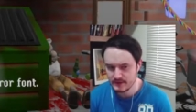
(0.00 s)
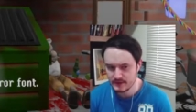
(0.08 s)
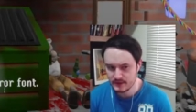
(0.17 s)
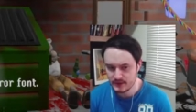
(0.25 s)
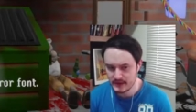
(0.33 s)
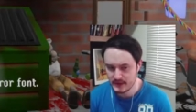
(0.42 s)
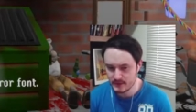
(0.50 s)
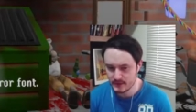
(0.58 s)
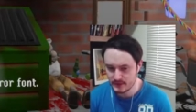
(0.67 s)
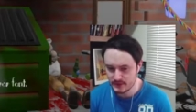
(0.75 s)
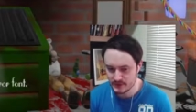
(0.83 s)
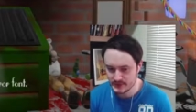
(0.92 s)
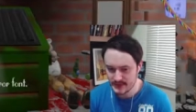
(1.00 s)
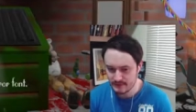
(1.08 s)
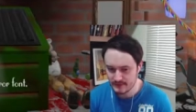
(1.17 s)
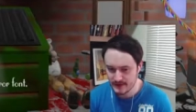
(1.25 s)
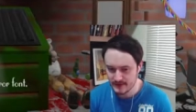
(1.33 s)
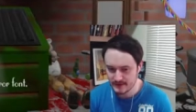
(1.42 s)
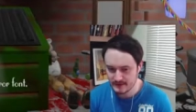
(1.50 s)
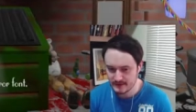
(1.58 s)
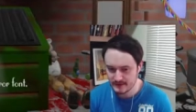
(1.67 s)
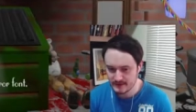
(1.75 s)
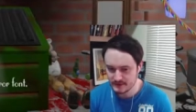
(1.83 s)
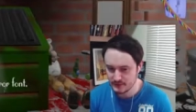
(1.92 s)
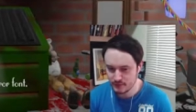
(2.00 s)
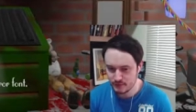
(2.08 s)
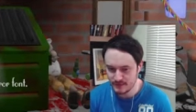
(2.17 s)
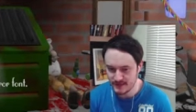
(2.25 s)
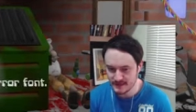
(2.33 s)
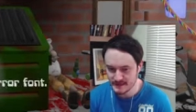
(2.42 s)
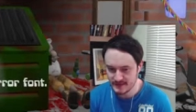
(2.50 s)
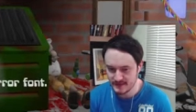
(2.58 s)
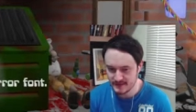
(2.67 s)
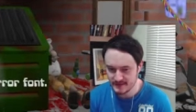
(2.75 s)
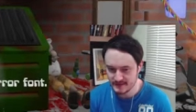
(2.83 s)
Not that one, too sci-fi, too fancy.